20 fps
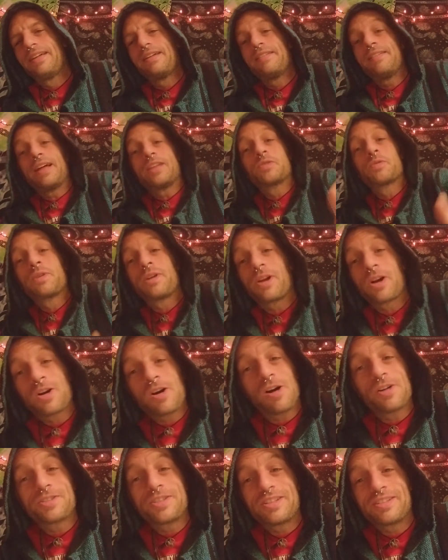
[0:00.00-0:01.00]
That's what an
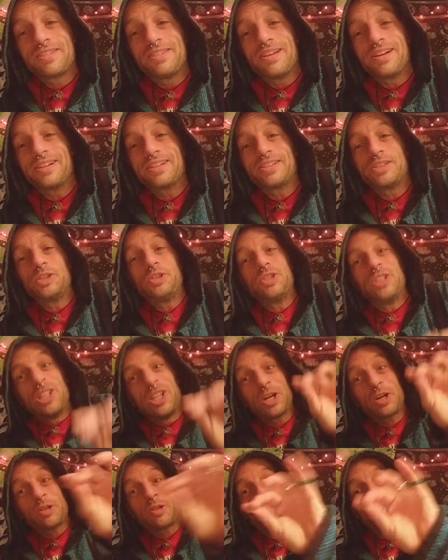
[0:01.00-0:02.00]
occultist does. You just
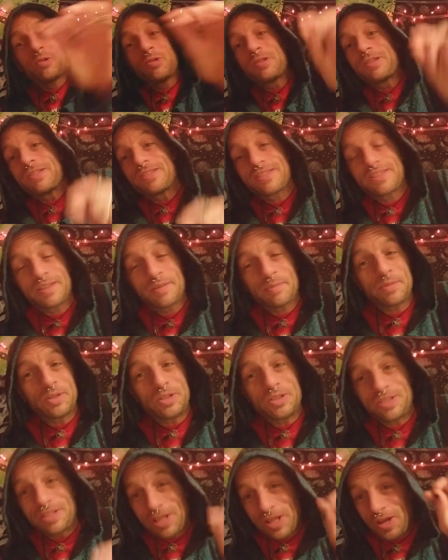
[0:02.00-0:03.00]
look through
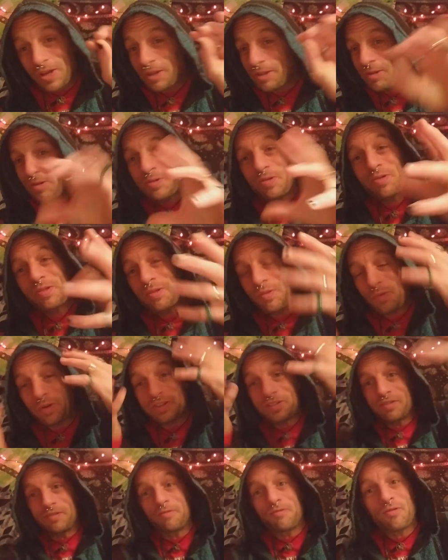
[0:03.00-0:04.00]

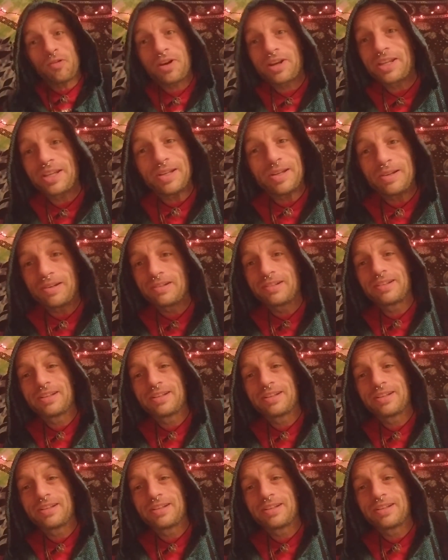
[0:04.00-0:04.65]
what's in front of you.